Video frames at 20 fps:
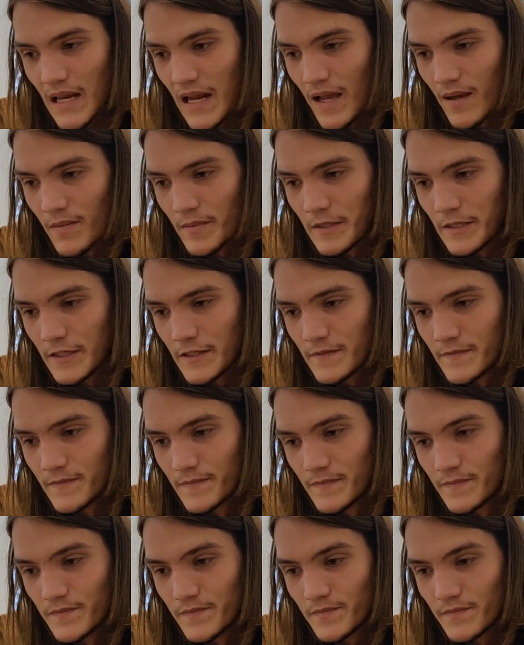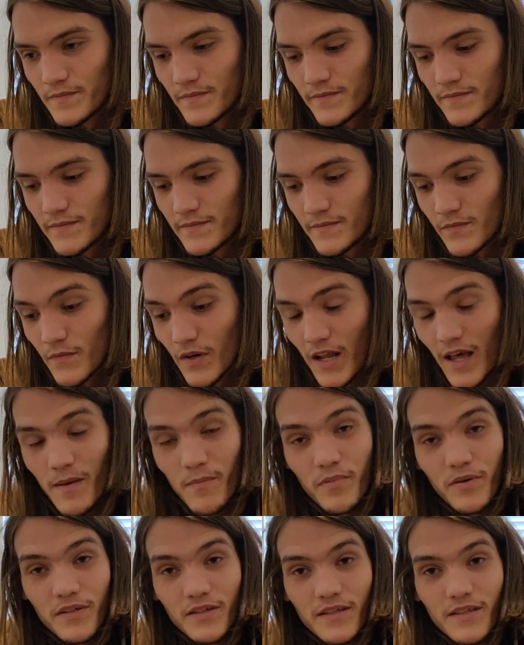I mean, when I
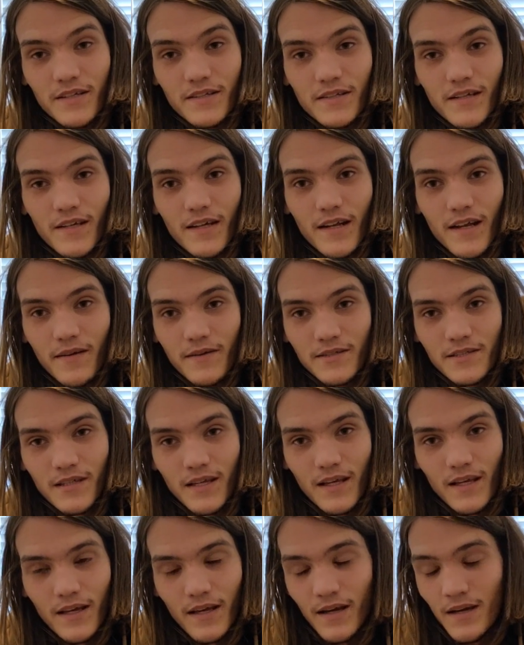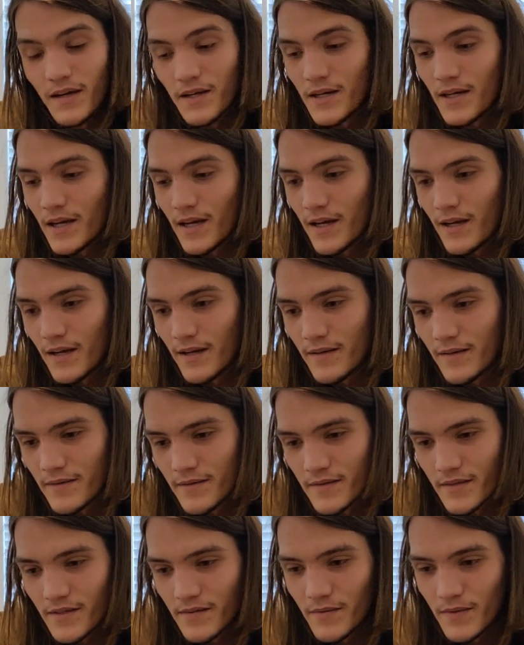put this in, I was like, all right,
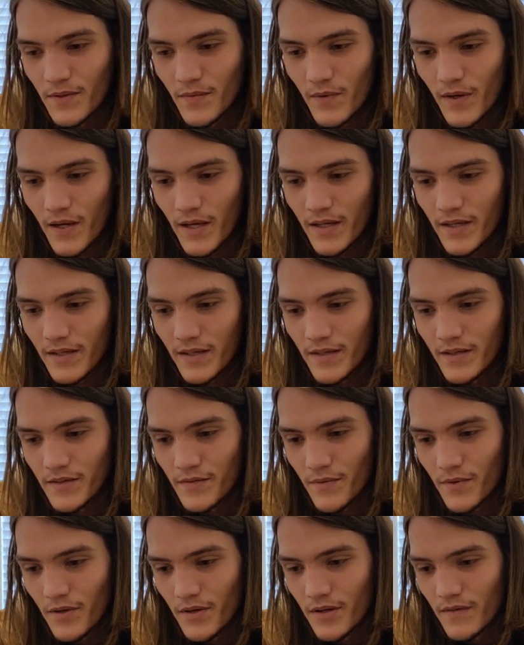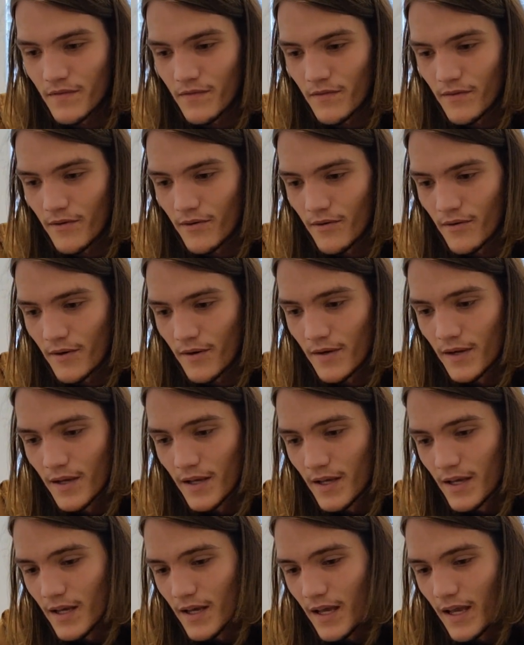let's see what wackiness we're in for.
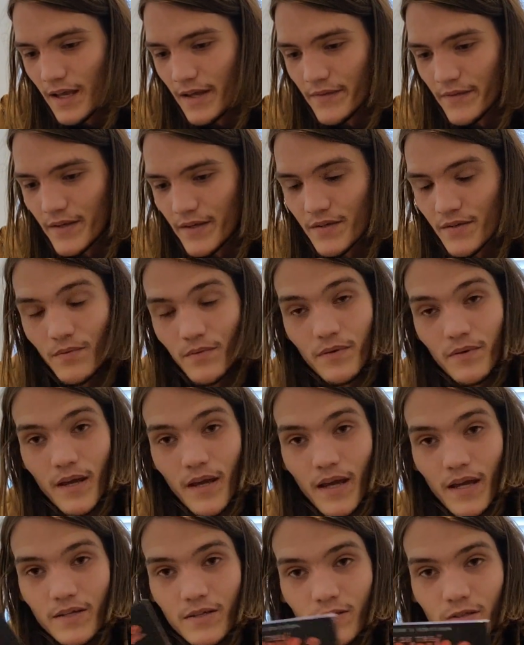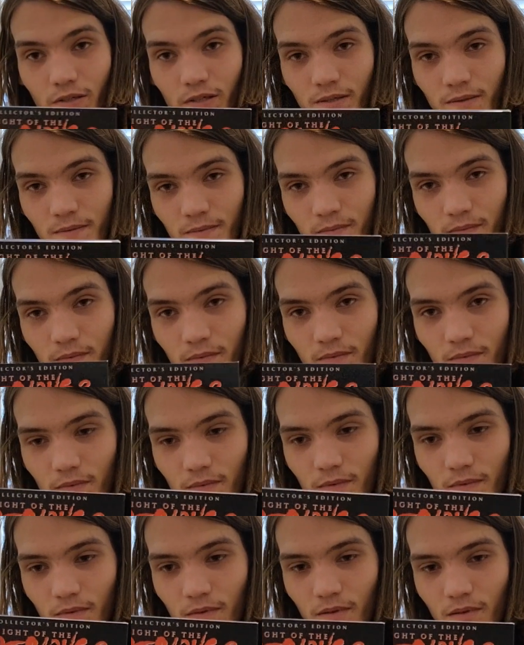And this one actually,
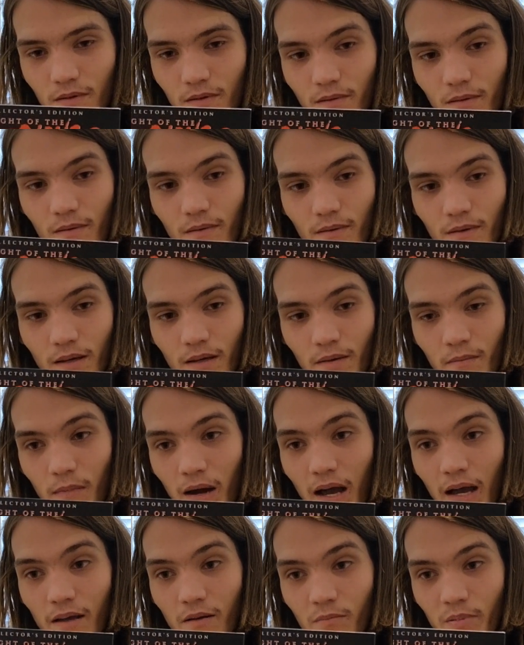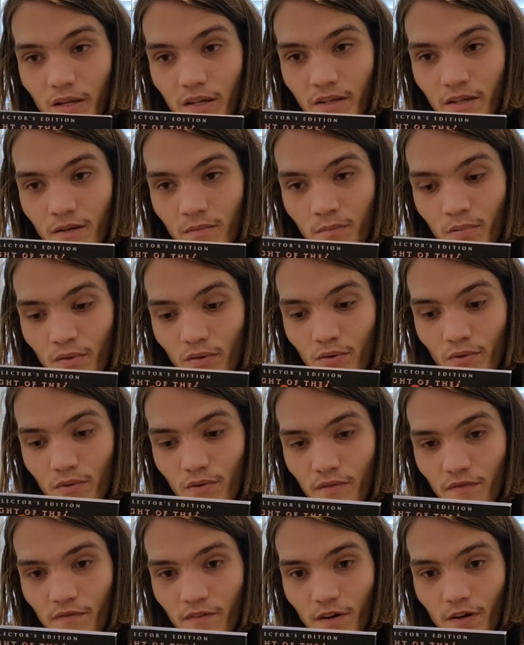in my opinion, blew
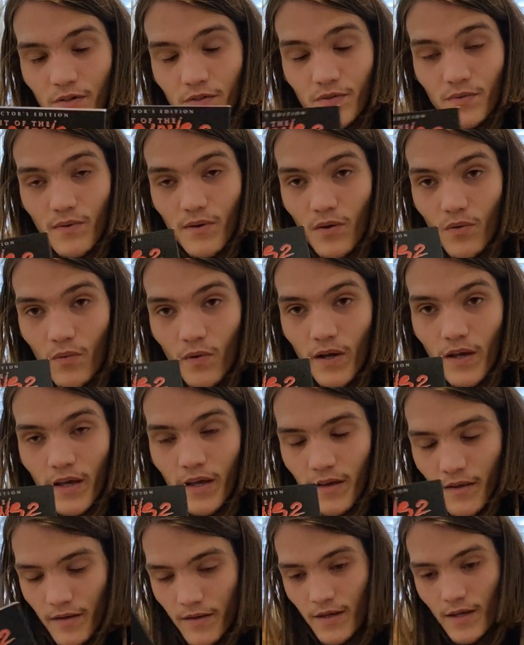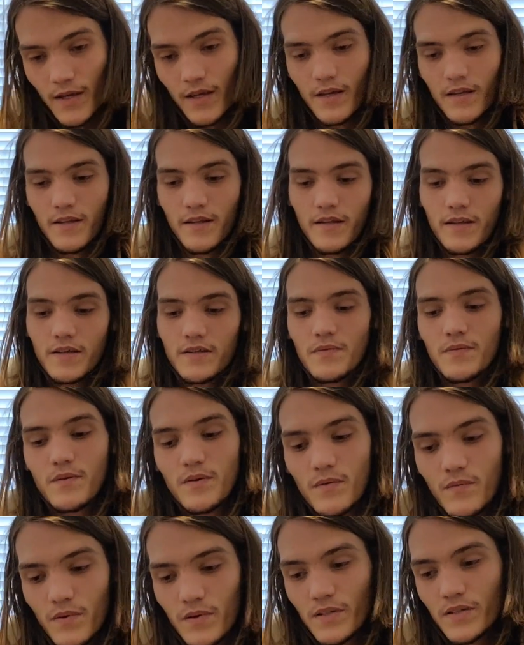the first one away. This
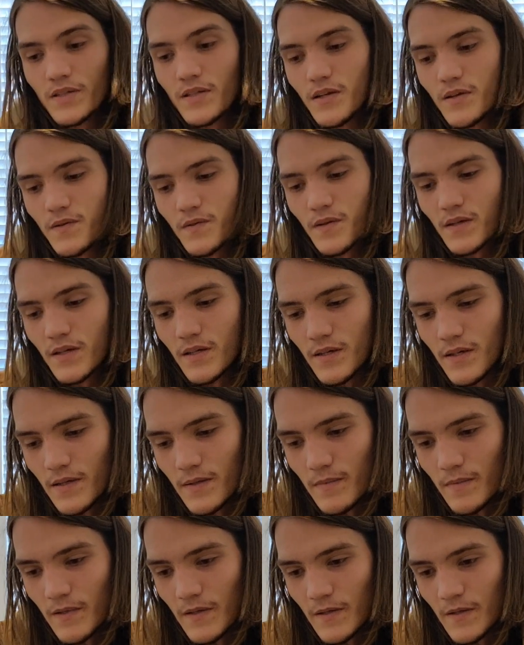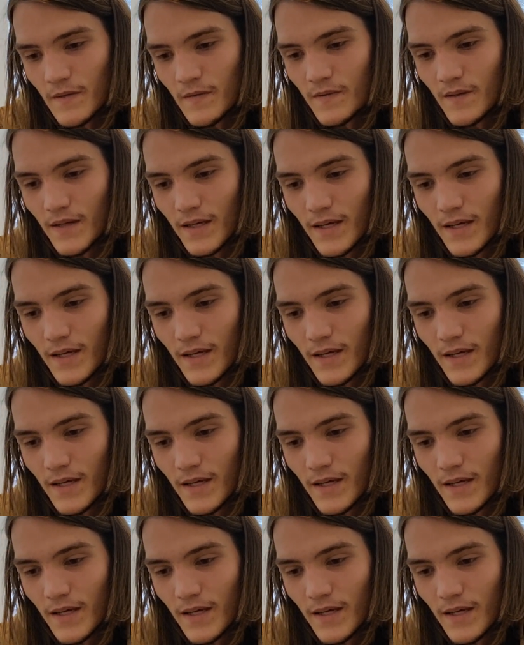one was so good, dude.